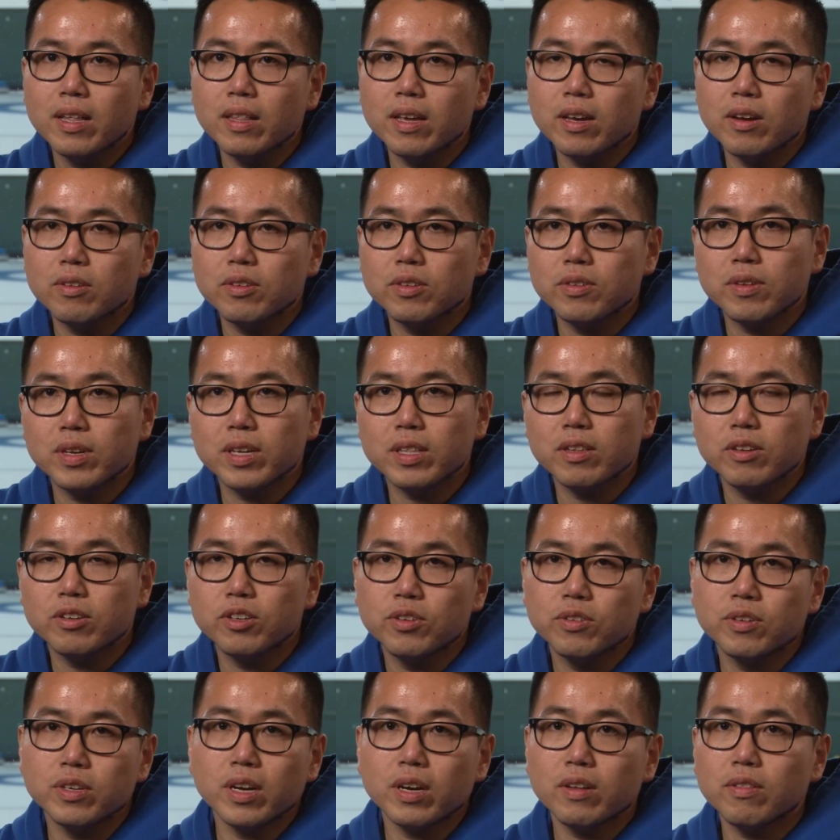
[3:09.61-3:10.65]
they also get to
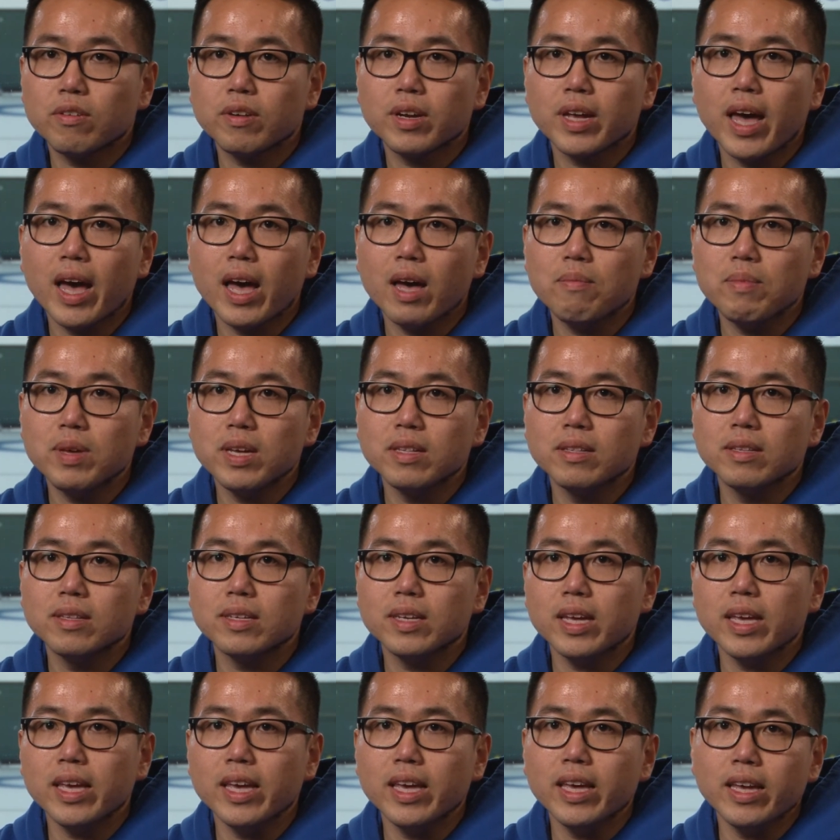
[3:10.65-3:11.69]
join other
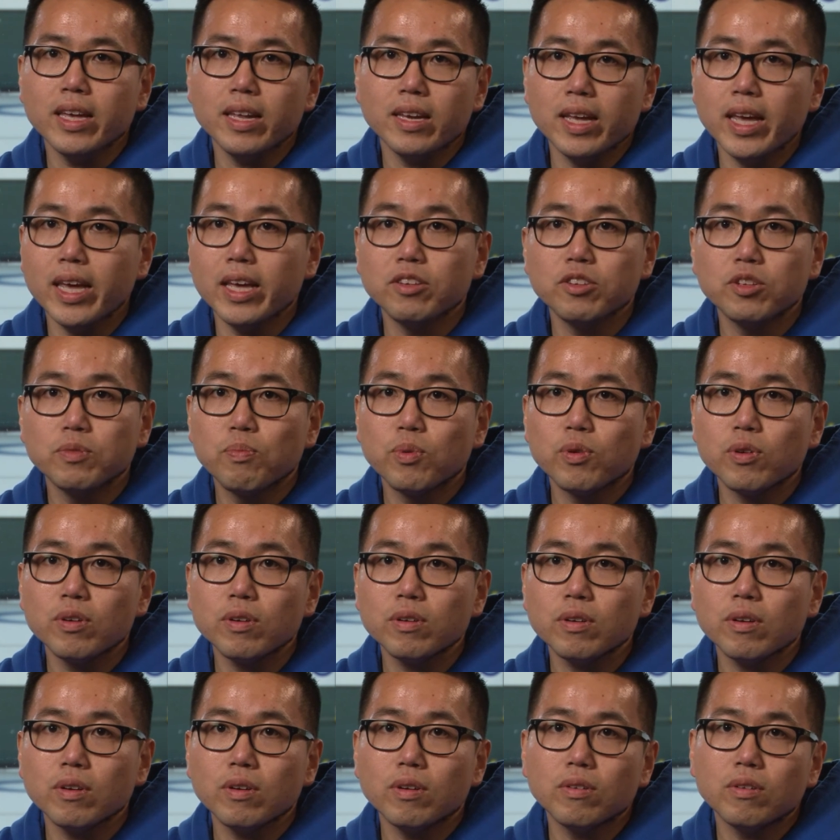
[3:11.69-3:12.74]
cabins in a sport